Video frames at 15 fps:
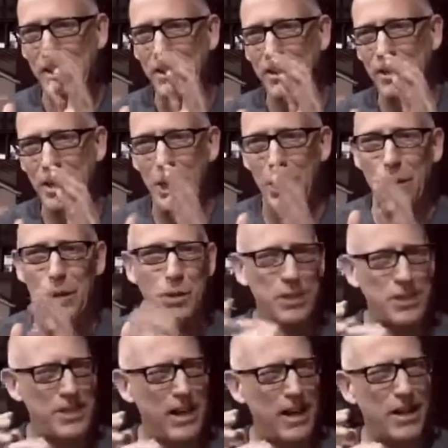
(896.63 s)
No,
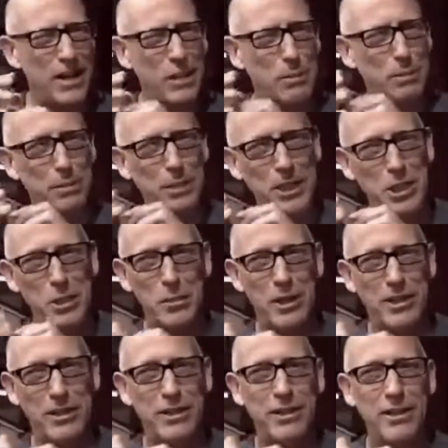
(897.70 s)
it's not an
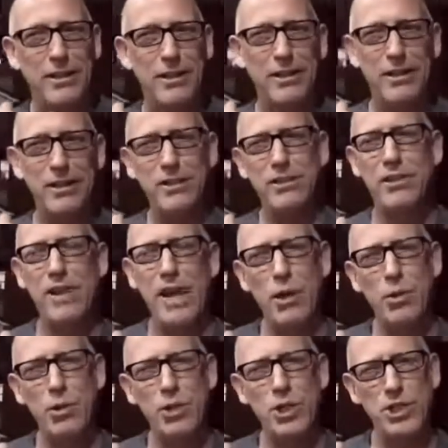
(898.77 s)
impeachment. Today
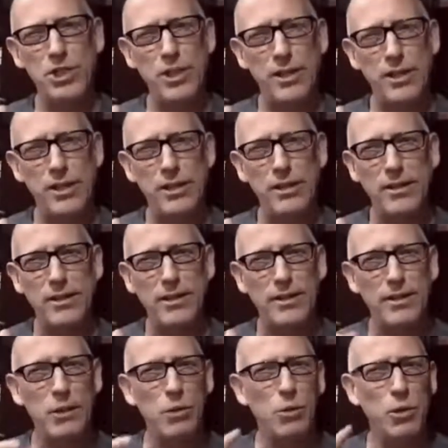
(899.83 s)
we're
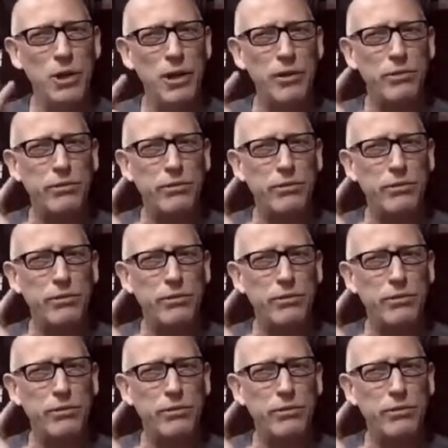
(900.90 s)
gonna